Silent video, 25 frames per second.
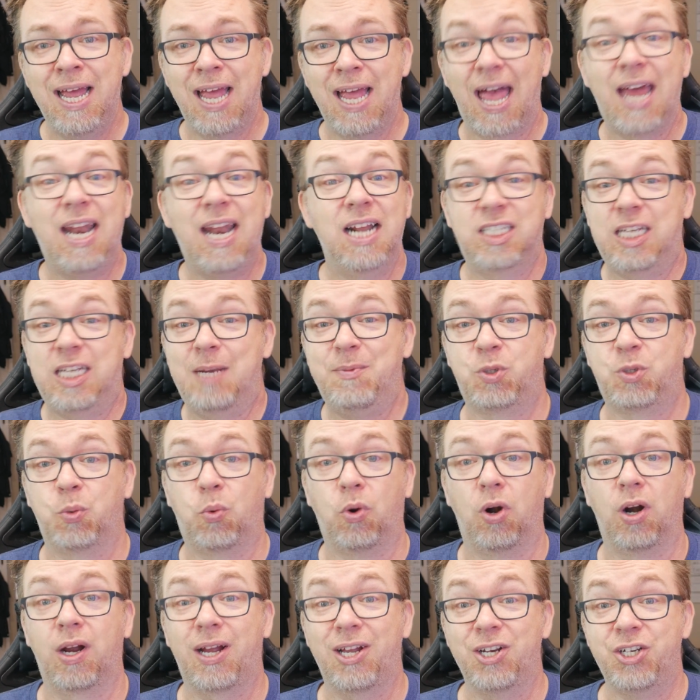and it seems to
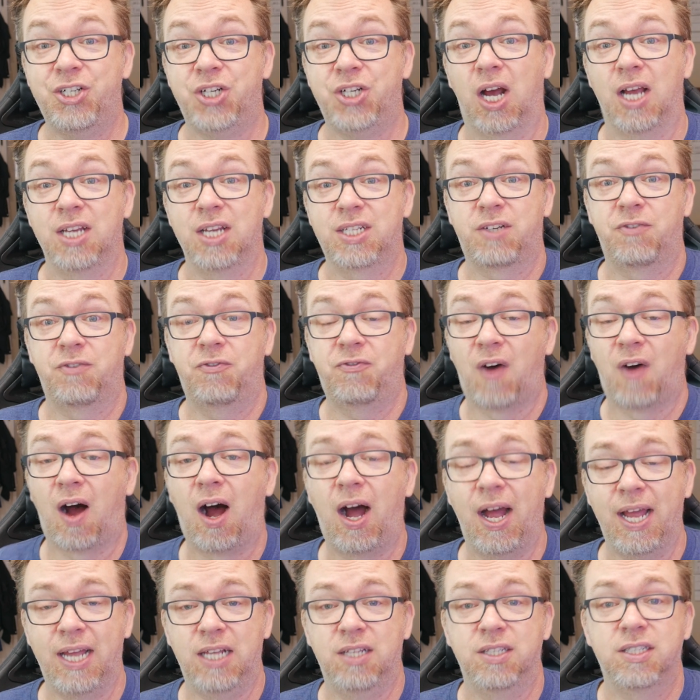work just
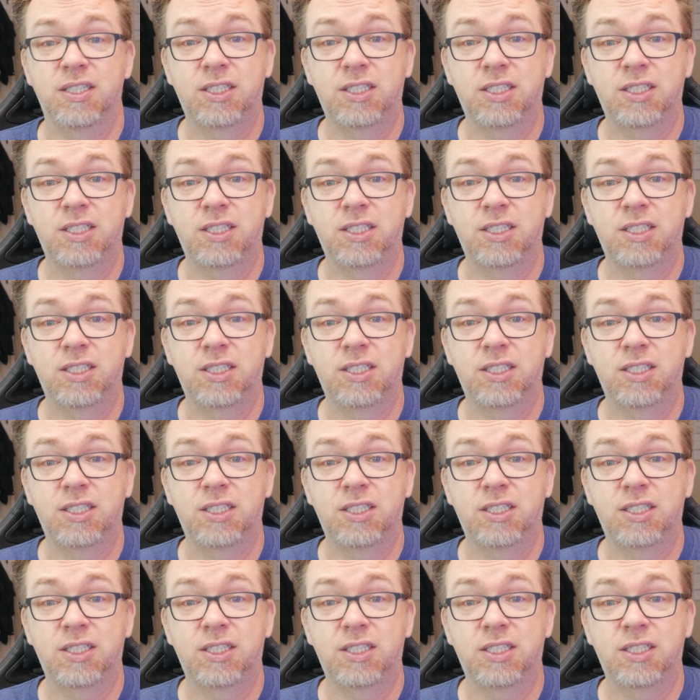fine.